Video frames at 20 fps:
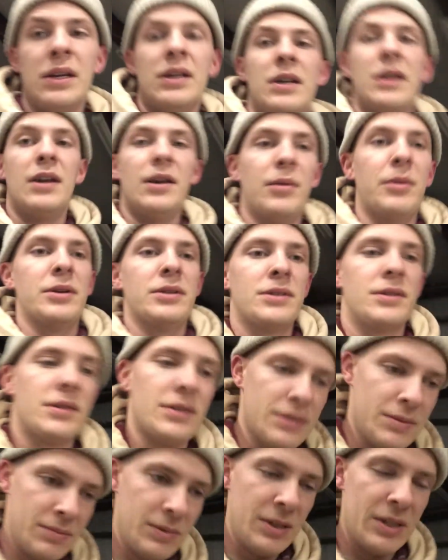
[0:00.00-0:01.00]
Anyways,
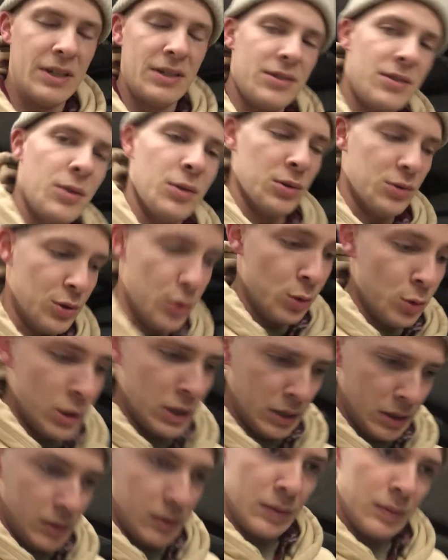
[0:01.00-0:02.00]
you guys know the do
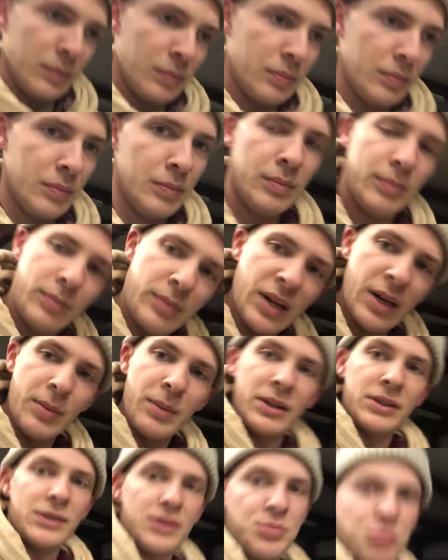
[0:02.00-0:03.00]
by
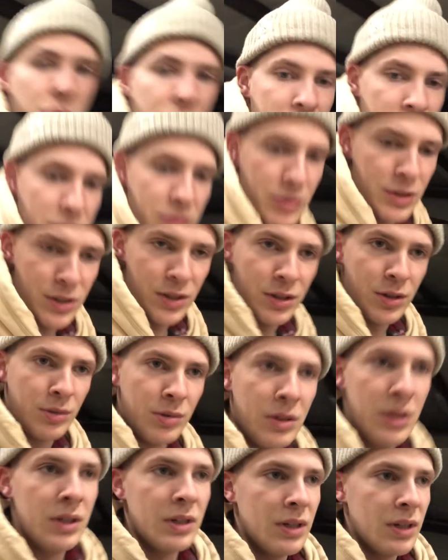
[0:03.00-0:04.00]
about this point in the video.
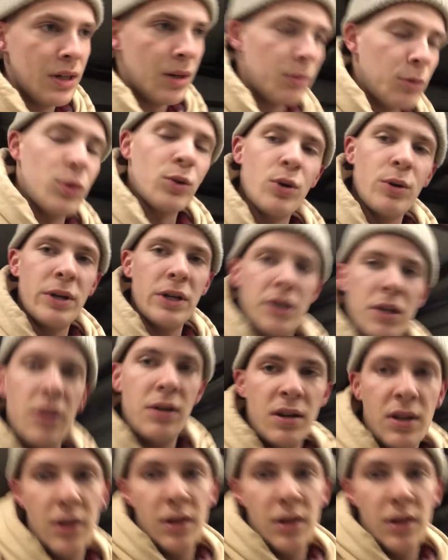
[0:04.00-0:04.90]
I'm going to go ahead,